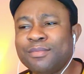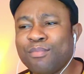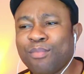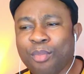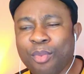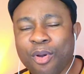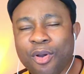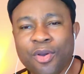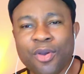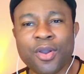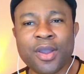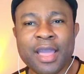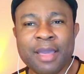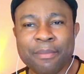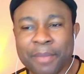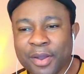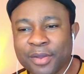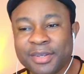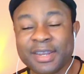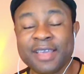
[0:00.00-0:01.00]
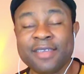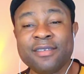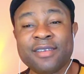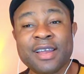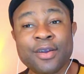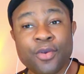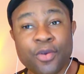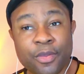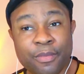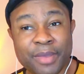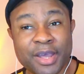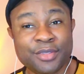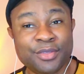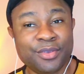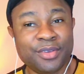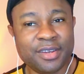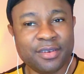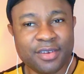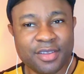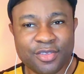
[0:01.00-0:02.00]
more about Nigeria going back
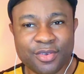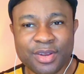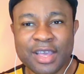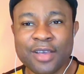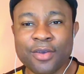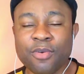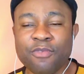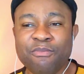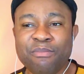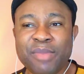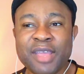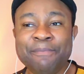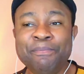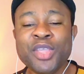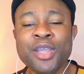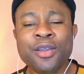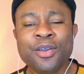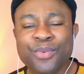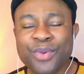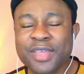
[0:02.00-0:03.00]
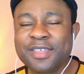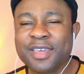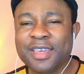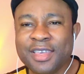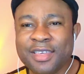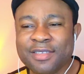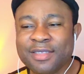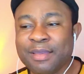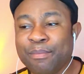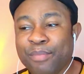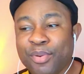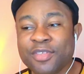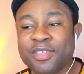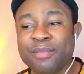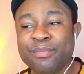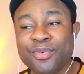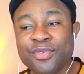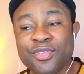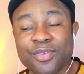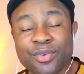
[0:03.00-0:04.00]
to the regional government, which is the
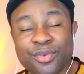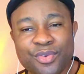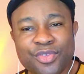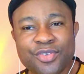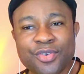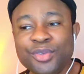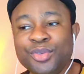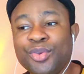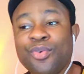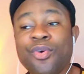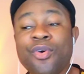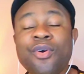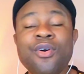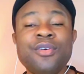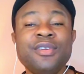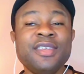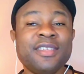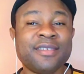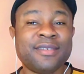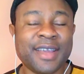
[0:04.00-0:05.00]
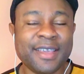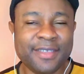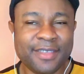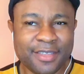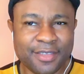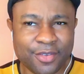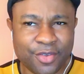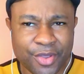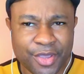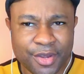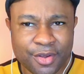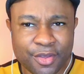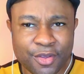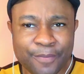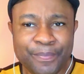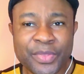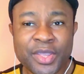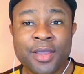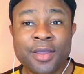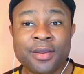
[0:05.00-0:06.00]
possible solution to all this crisis going
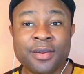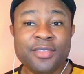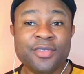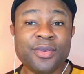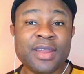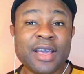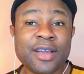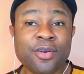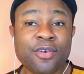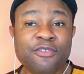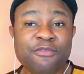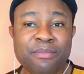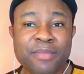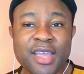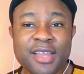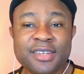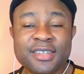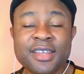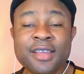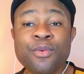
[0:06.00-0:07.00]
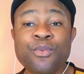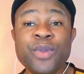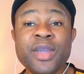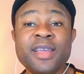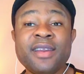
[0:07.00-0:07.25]
on. Regional government will